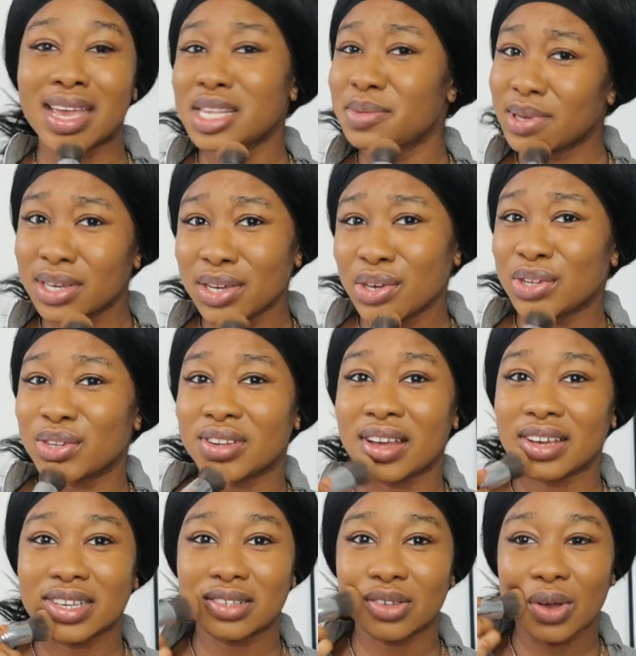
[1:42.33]
It's been good.
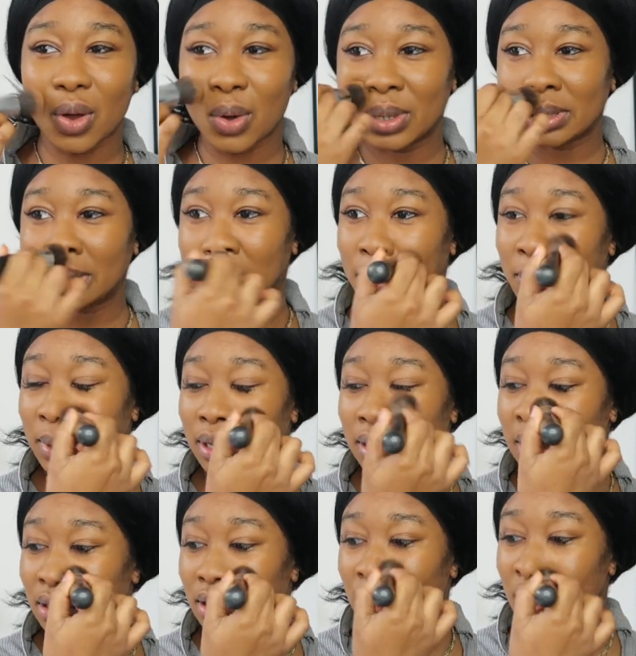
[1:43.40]
Like, it's honestly
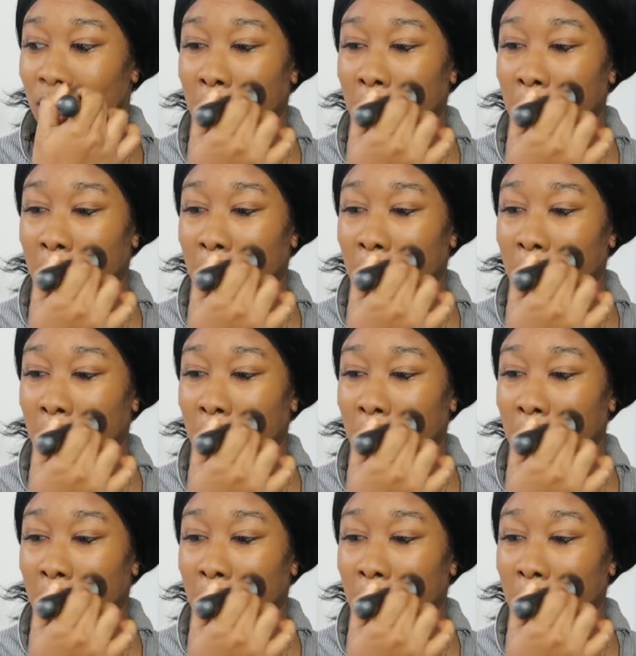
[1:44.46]
been